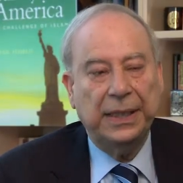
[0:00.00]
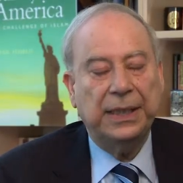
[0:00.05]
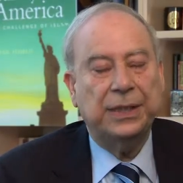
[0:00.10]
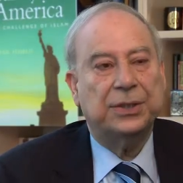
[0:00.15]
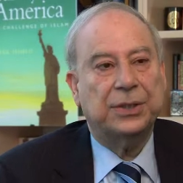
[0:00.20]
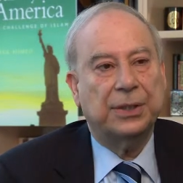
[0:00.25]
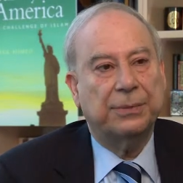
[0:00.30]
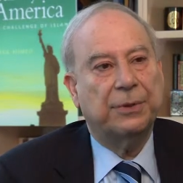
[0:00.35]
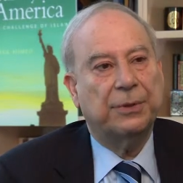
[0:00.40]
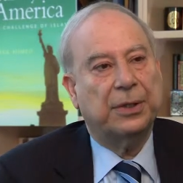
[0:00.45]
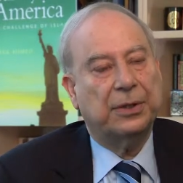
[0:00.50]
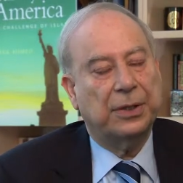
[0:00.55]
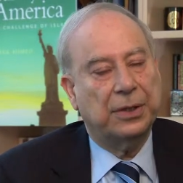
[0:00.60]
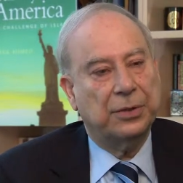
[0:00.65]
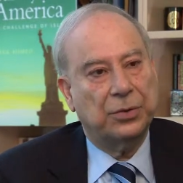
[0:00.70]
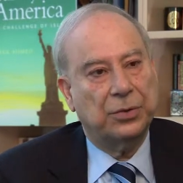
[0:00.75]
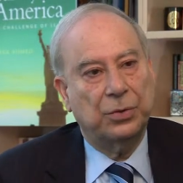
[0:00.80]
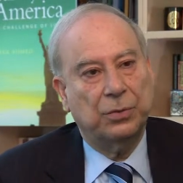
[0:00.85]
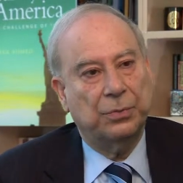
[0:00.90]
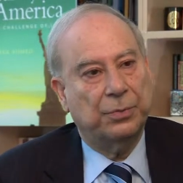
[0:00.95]
each
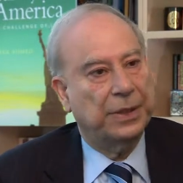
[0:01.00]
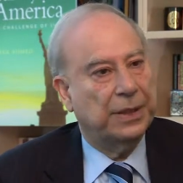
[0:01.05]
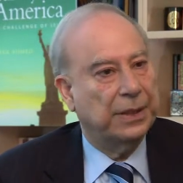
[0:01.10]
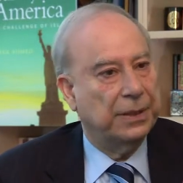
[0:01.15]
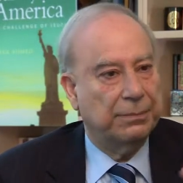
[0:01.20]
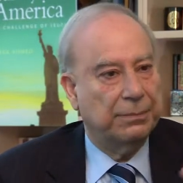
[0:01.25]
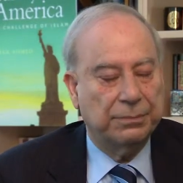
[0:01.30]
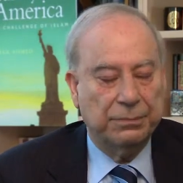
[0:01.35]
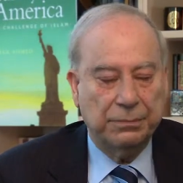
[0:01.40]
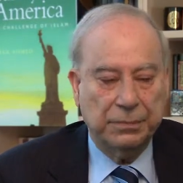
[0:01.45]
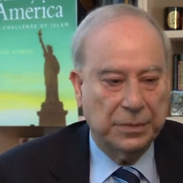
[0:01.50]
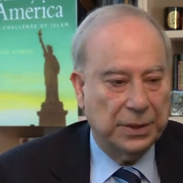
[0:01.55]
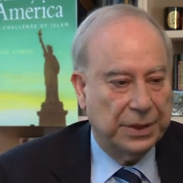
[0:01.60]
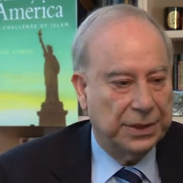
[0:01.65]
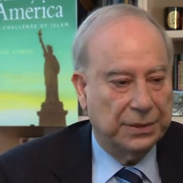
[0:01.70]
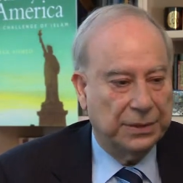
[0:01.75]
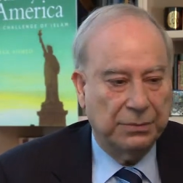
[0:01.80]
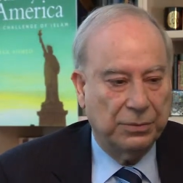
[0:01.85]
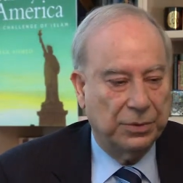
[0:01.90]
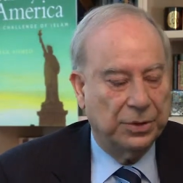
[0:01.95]
immigrant group, whether
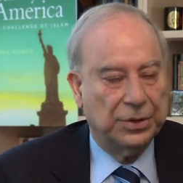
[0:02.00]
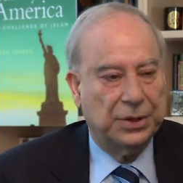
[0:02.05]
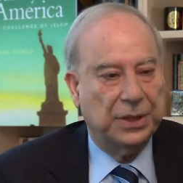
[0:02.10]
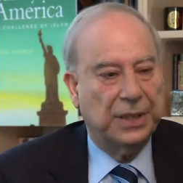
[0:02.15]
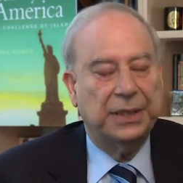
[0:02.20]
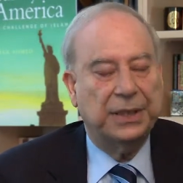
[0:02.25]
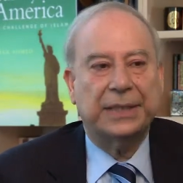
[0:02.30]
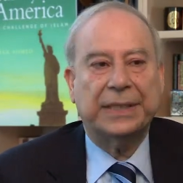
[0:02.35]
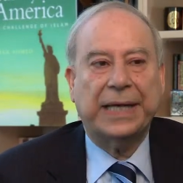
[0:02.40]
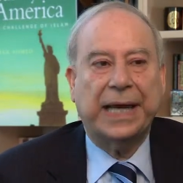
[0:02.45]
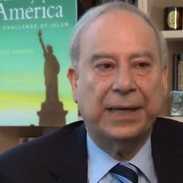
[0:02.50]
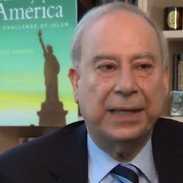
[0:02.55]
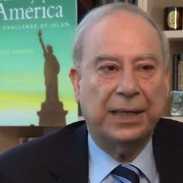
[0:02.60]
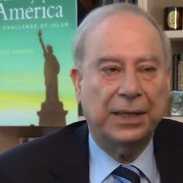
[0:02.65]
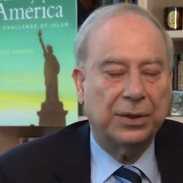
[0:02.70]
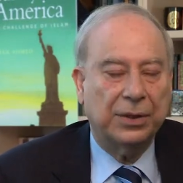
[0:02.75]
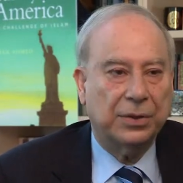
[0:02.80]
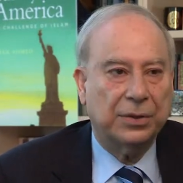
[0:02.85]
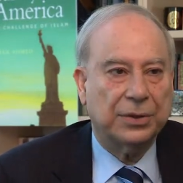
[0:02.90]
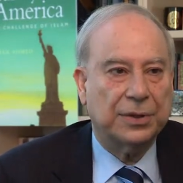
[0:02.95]
originally
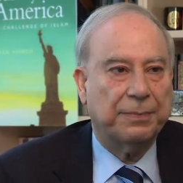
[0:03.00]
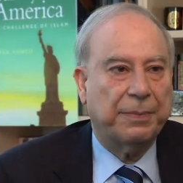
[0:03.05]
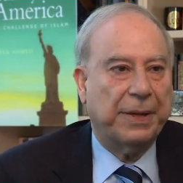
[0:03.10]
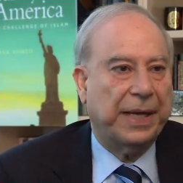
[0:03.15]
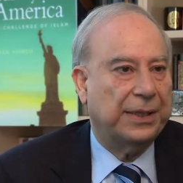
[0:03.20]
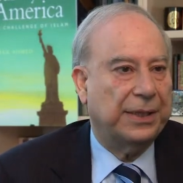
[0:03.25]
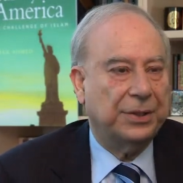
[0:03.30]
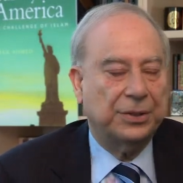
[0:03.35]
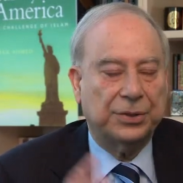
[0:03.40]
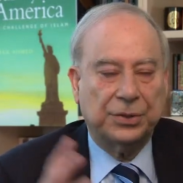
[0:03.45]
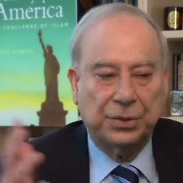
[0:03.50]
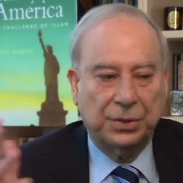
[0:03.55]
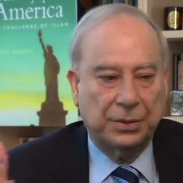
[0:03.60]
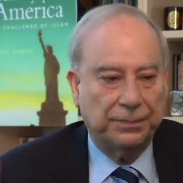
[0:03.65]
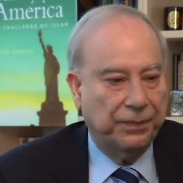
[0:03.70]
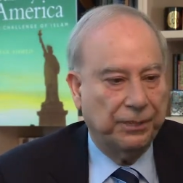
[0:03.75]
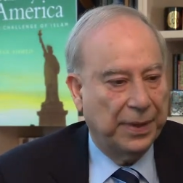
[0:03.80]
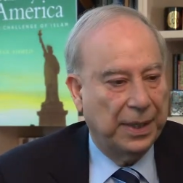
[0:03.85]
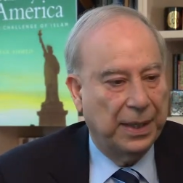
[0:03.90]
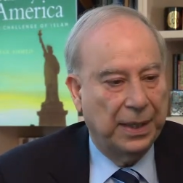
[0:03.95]
Italian or Spanish or
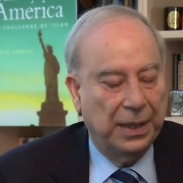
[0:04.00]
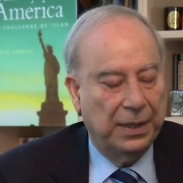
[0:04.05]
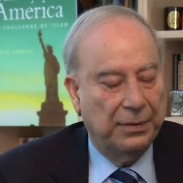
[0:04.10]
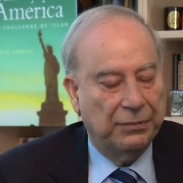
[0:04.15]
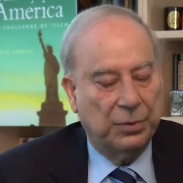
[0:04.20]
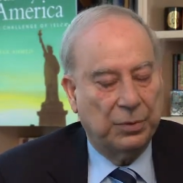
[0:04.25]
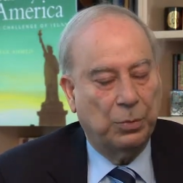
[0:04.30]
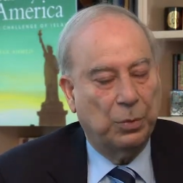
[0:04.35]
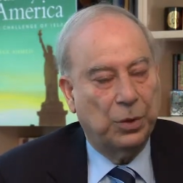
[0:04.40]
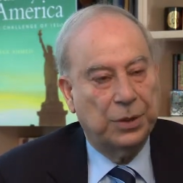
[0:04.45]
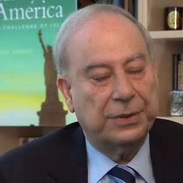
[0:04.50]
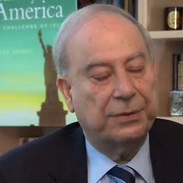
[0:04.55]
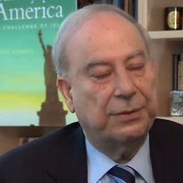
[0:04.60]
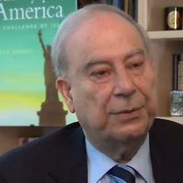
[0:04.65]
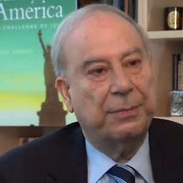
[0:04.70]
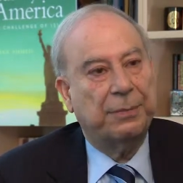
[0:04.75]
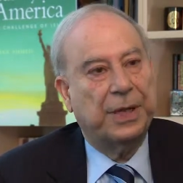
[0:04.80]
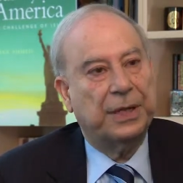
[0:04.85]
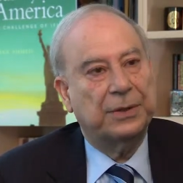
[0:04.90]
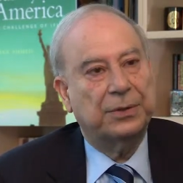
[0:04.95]
from whatever
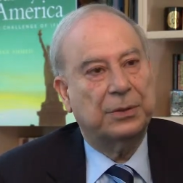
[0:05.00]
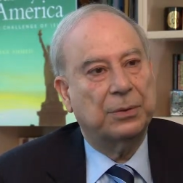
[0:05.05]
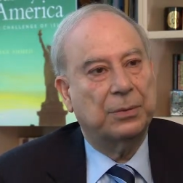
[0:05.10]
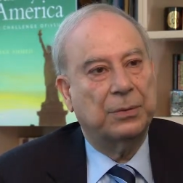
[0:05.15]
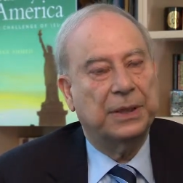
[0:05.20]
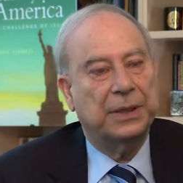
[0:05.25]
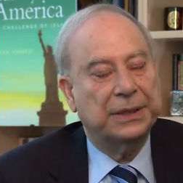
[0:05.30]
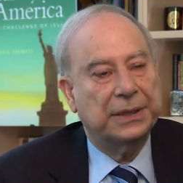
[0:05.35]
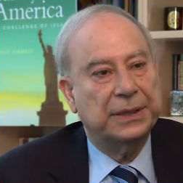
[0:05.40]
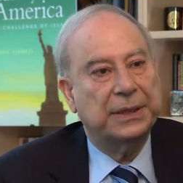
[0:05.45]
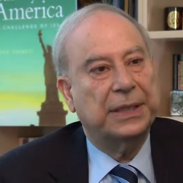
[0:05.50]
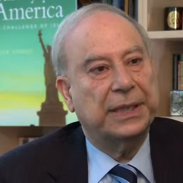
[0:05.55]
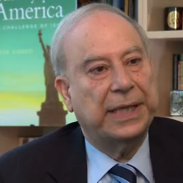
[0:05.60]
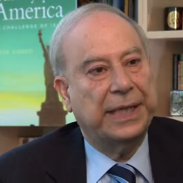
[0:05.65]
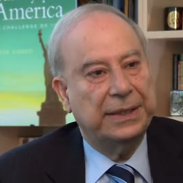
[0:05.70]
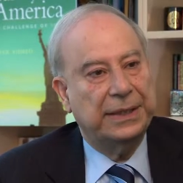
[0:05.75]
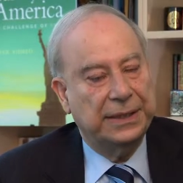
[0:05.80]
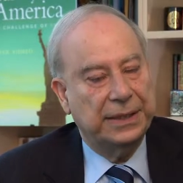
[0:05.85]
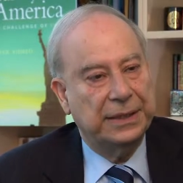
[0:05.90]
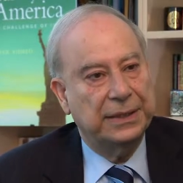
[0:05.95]
part of the world in the
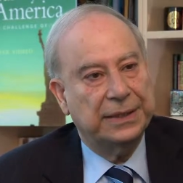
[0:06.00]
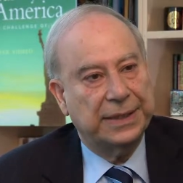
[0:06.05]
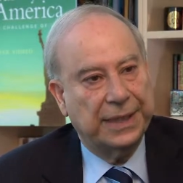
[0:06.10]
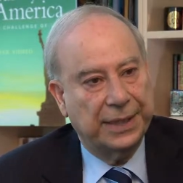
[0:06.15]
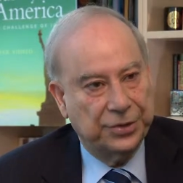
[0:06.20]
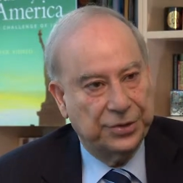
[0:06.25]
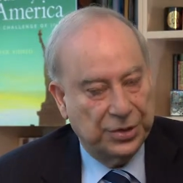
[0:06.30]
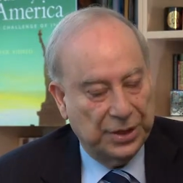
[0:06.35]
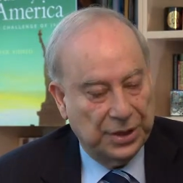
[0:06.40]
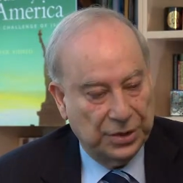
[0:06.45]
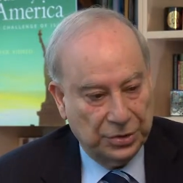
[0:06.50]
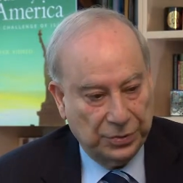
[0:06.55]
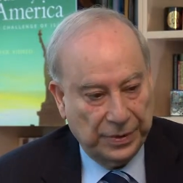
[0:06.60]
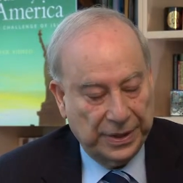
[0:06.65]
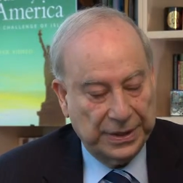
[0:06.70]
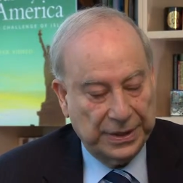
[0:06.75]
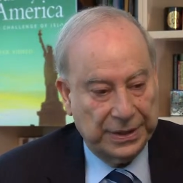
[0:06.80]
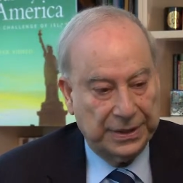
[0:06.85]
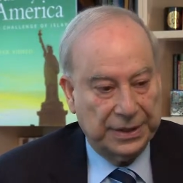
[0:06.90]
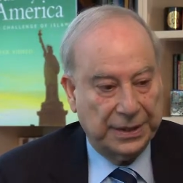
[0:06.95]
19th century and
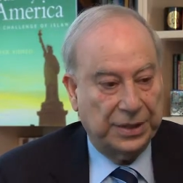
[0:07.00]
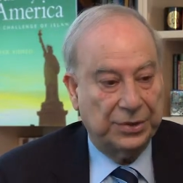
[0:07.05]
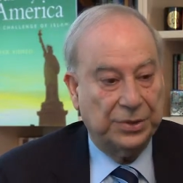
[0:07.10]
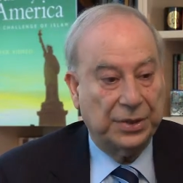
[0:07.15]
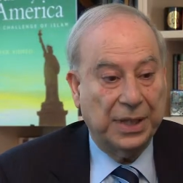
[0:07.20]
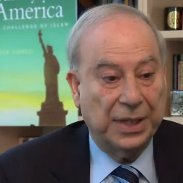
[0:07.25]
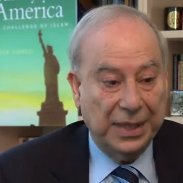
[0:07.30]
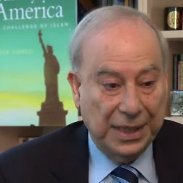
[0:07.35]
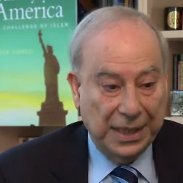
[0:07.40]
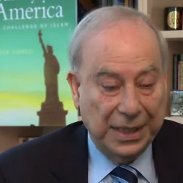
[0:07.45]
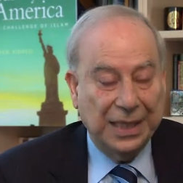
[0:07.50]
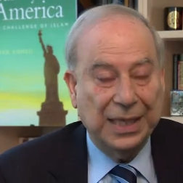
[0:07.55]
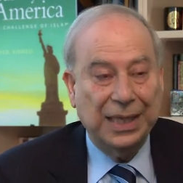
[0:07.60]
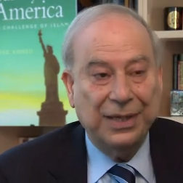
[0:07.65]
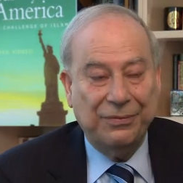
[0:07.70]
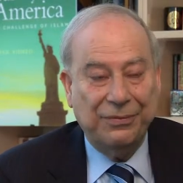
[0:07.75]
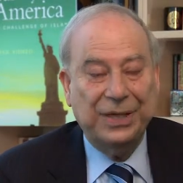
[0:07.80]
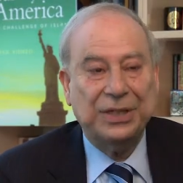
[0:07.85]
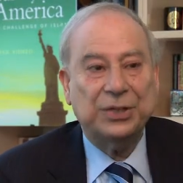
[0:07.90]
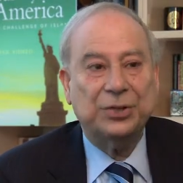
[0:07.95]
20th century,
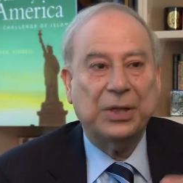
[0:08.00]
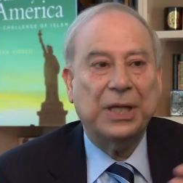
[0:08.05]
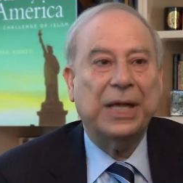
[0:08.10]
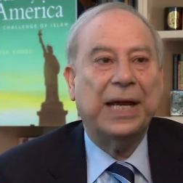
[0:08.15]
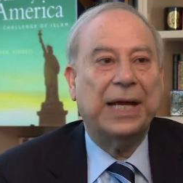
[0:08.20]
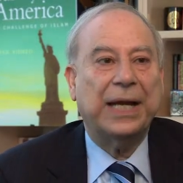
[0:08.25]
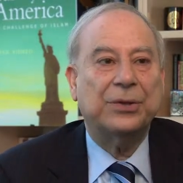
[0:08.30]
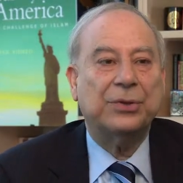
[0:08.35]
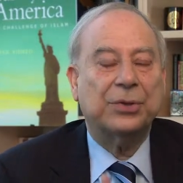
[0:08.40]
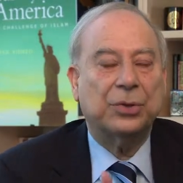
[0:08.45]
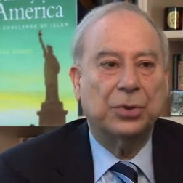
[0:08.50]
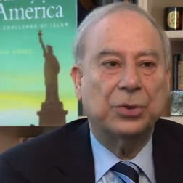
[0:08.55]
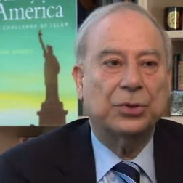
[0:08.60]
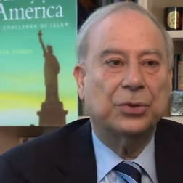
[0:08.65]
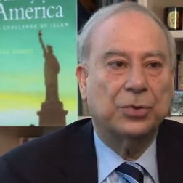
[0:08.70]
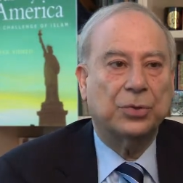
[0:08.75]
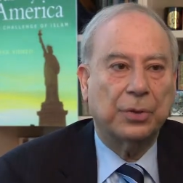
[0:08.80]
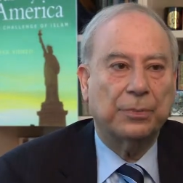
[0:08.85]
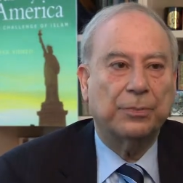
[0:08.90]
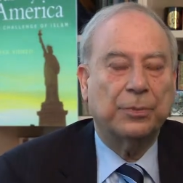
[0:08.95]
eventually had to go
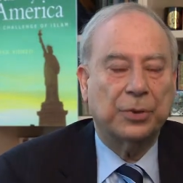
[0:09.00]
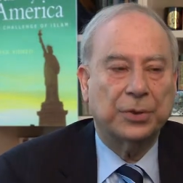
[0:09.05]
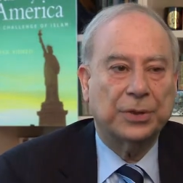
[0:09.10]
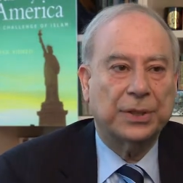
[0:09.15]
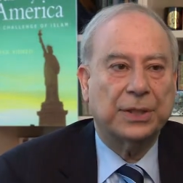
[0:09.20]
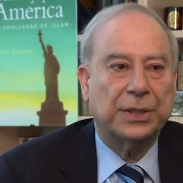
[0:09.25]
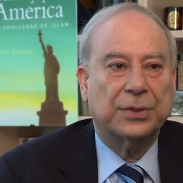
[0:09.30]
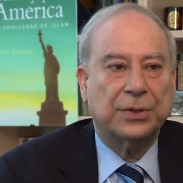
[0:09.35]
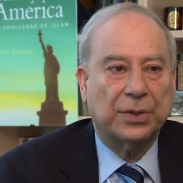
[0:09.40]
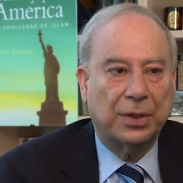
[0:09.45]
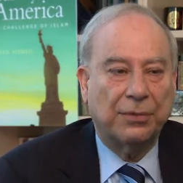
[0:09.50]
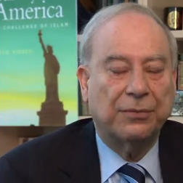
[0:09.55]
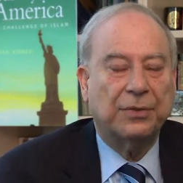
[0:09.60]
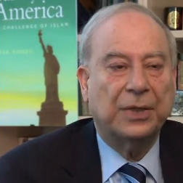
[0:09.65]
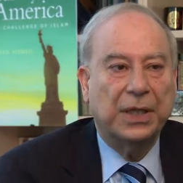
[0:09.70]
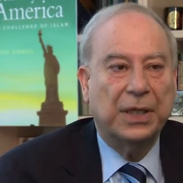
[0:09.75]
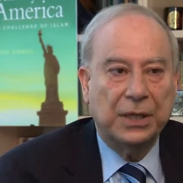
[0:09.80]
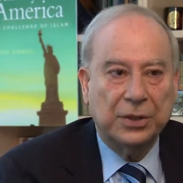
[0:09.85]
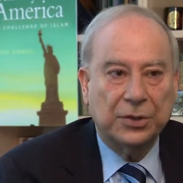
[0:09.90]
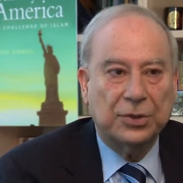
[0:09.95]
through a process of
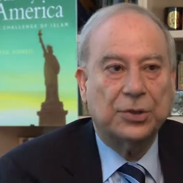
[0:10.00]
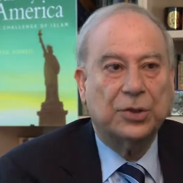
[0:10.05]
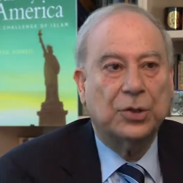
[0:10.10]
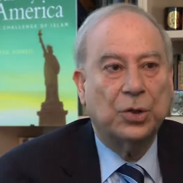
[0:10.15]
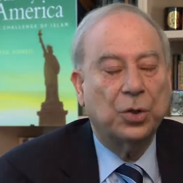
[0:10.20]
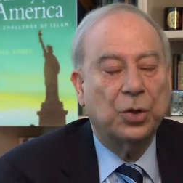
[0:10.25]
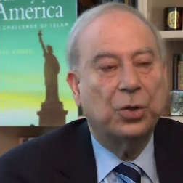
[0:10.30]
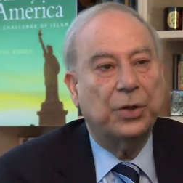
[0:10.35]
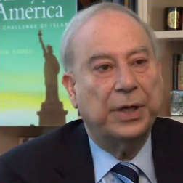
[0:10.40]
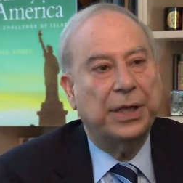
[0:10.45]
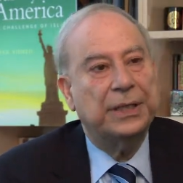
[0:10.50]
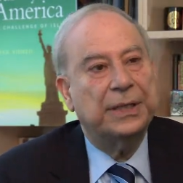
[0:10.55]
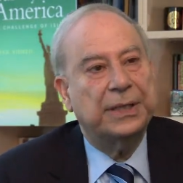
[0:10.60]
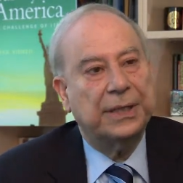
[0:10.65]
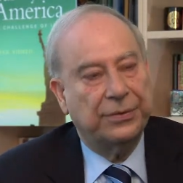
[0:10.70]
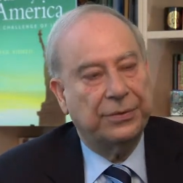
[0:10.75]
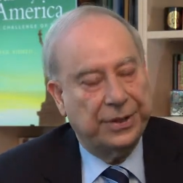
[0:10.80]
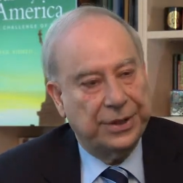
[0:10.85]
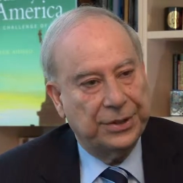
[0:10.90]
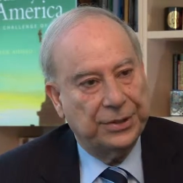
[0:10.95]
slow
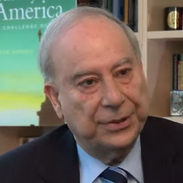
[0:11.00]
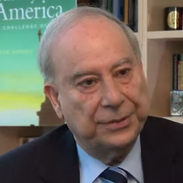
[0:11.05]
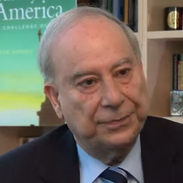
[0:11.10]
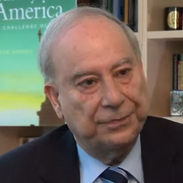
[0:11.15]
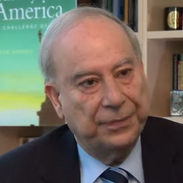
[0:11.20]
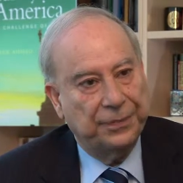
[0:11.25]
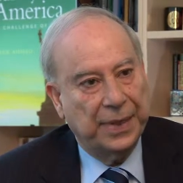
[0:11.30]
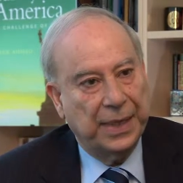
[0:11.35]
integration.